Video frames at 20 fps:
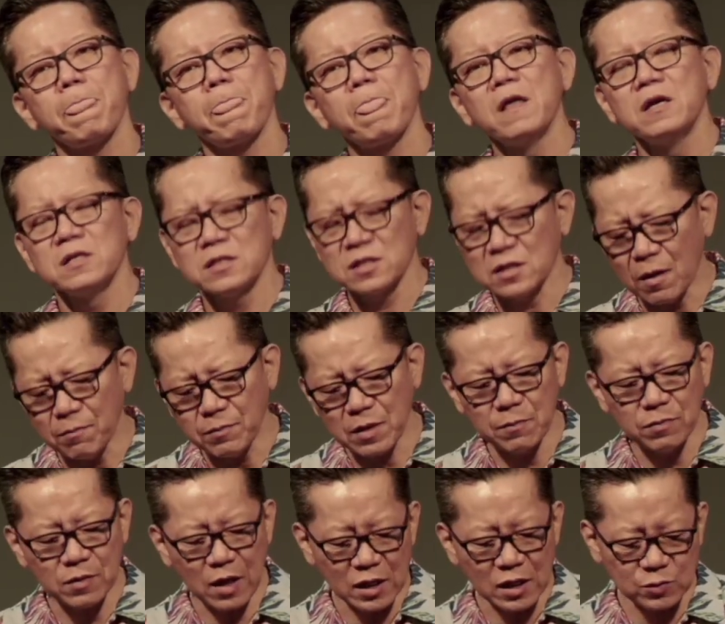stumbling
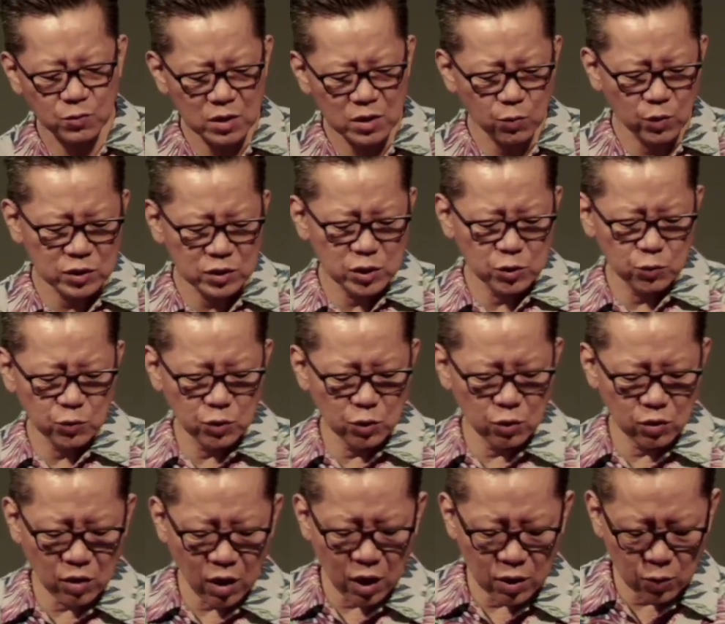blocks with which you, you
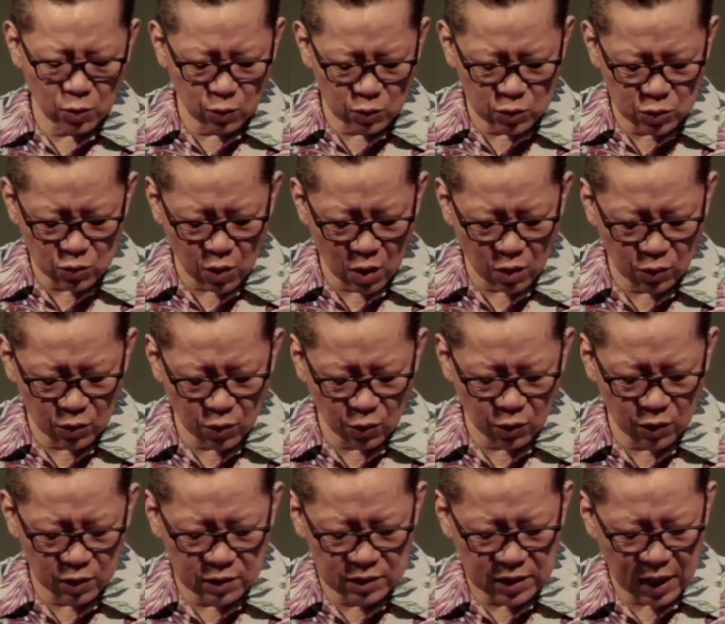thought you would struggle
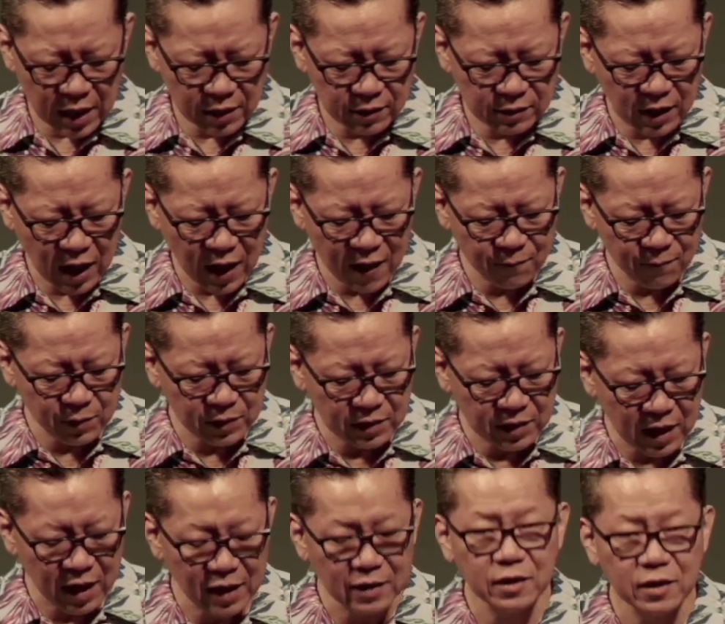your entire life, but
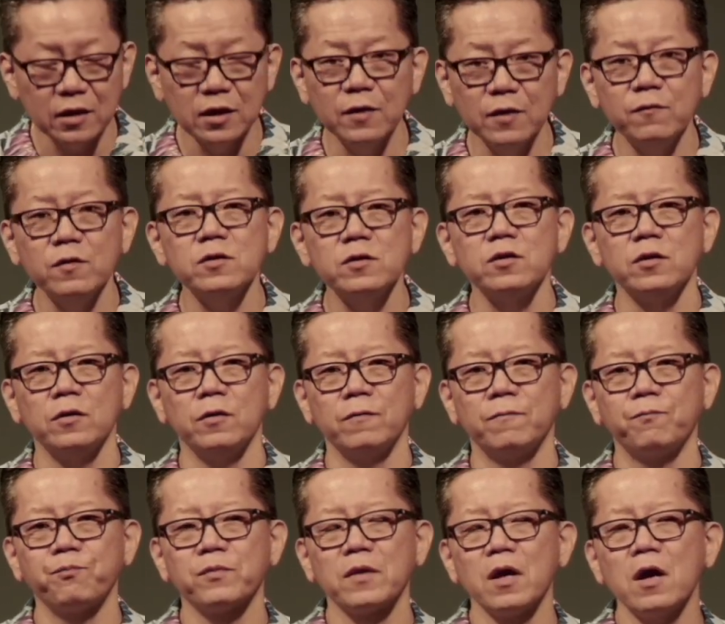God delivered you.
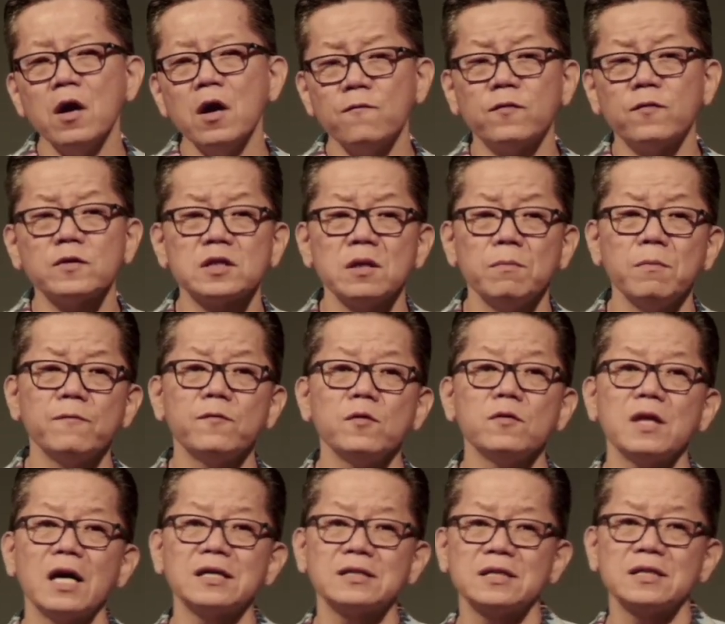For some of you,
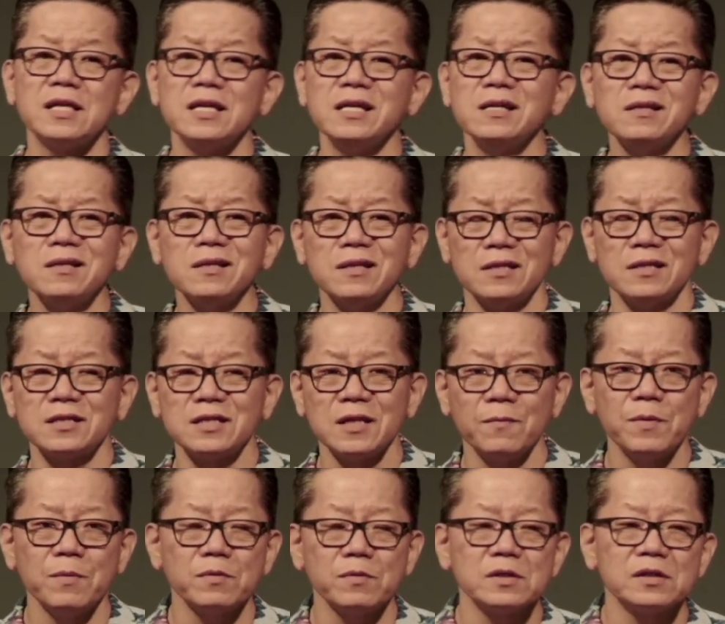that's an illness that
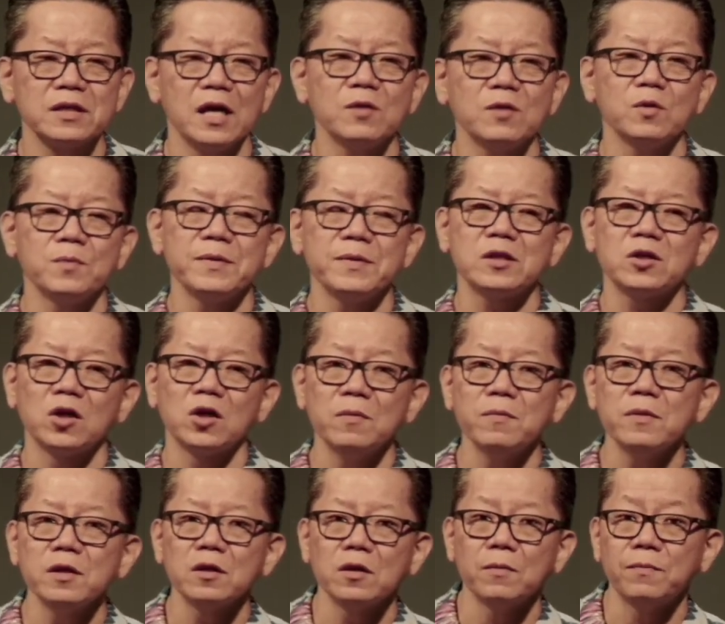people said would be
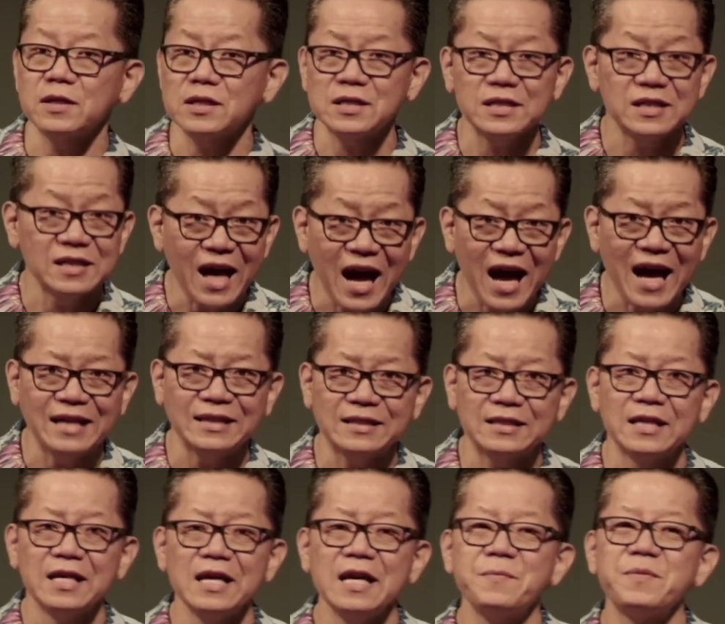terminal, but it's not
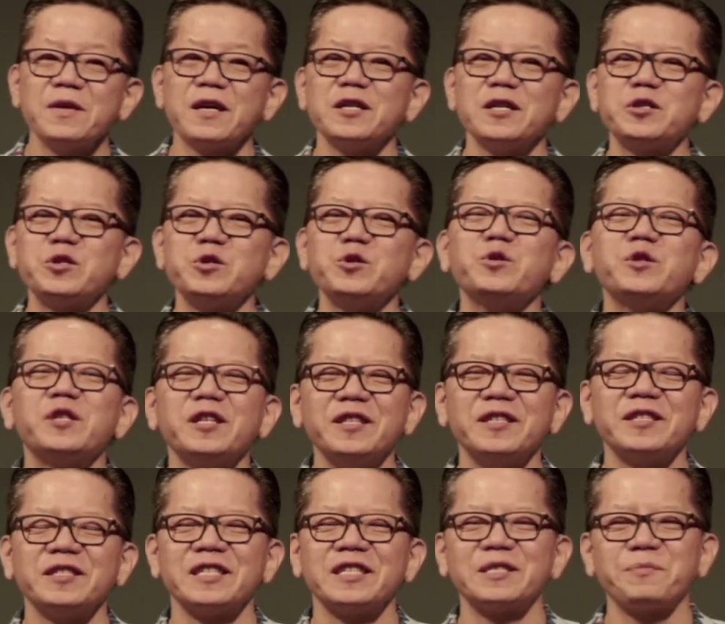because you
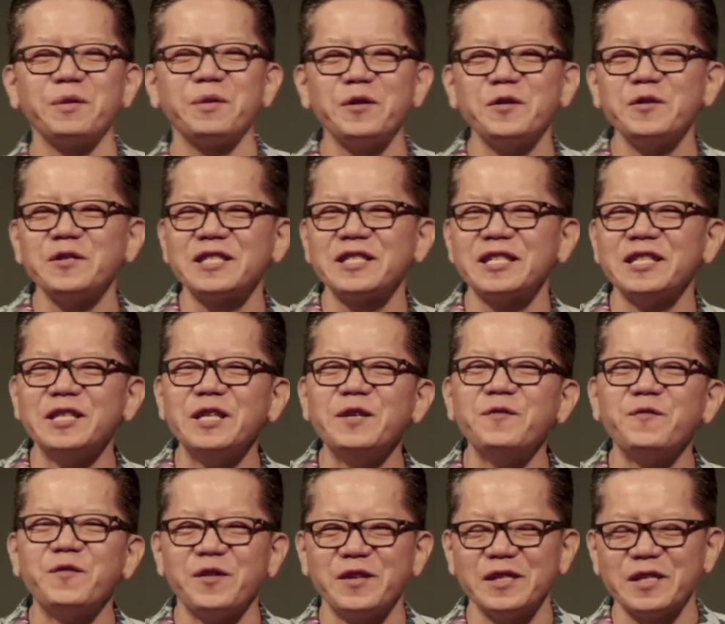de- experienced
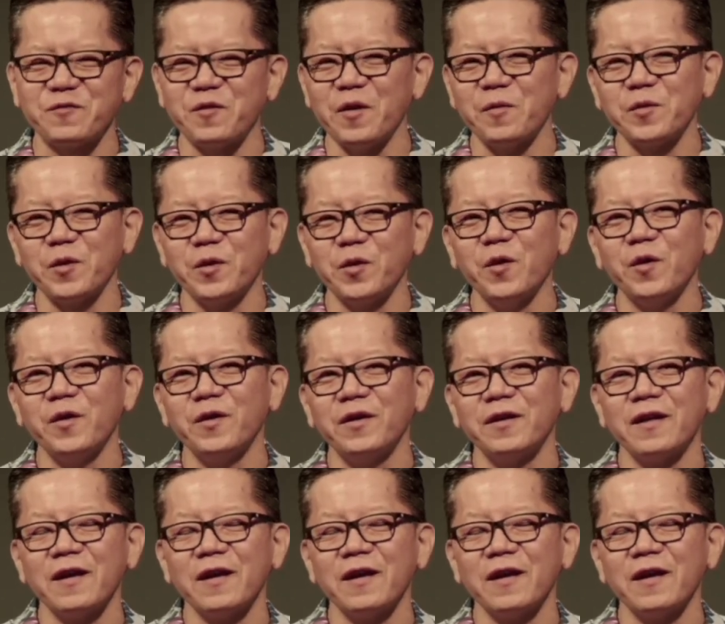deliverance from the Lord.